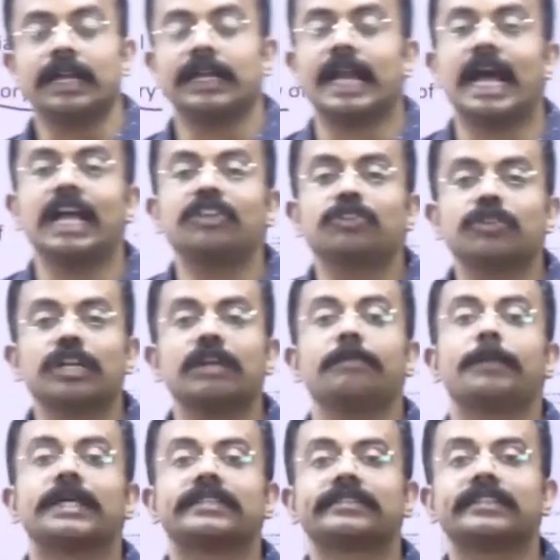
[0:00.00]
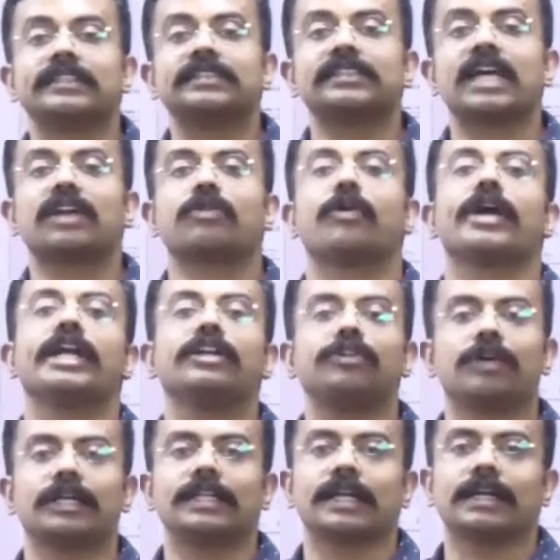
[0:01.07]
Natural persons are going
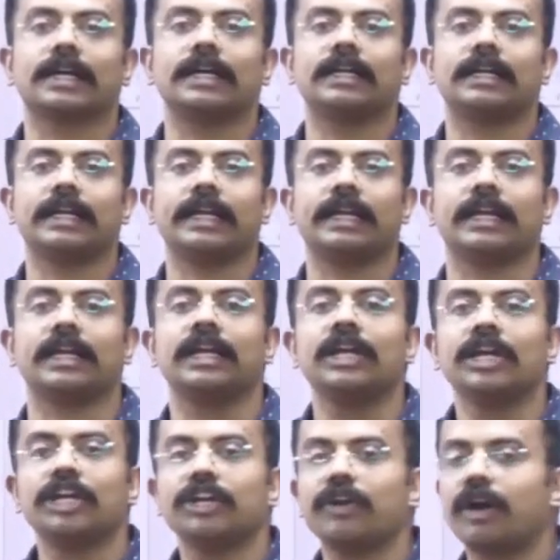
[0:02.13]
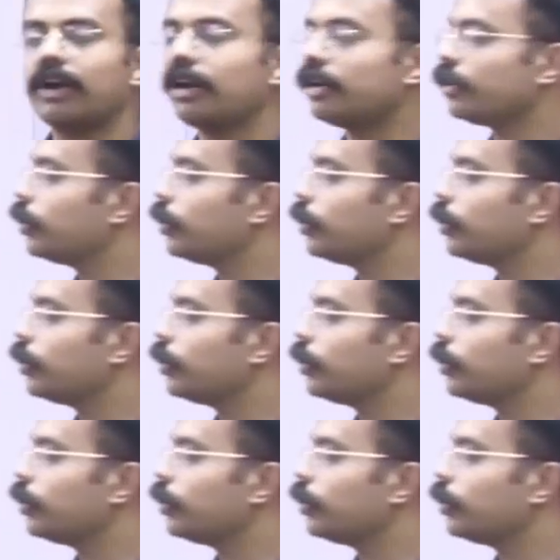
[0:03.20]
to other country in order